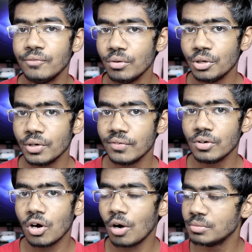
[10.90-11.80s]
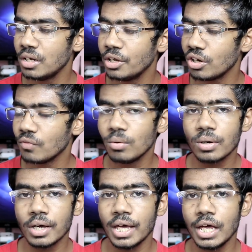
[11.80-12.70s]
full review of the
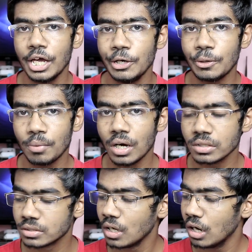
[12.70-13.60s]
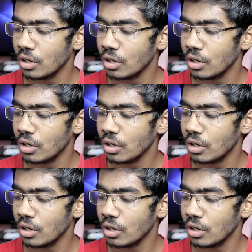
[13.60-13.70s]
Lenovo K8 Plus.